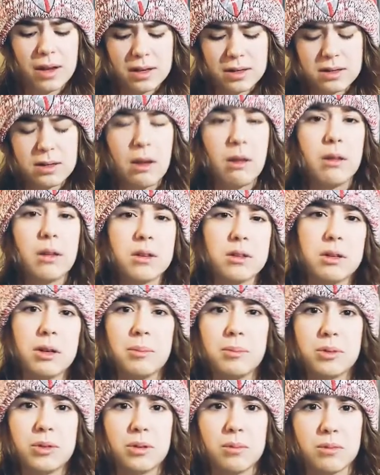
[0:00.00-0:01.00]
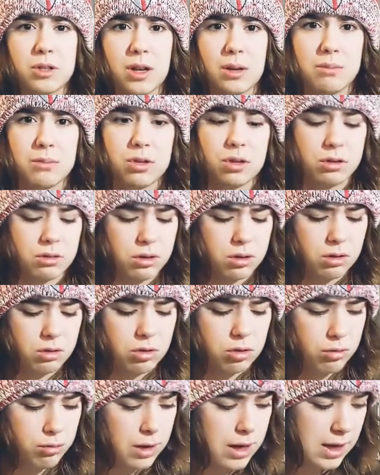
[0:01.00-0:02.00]
I can tell his hips sometimes are a little
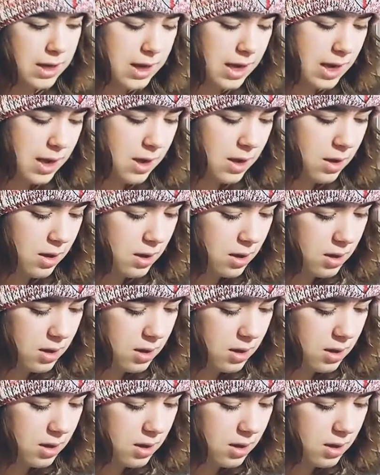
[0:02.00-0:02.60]
creaky.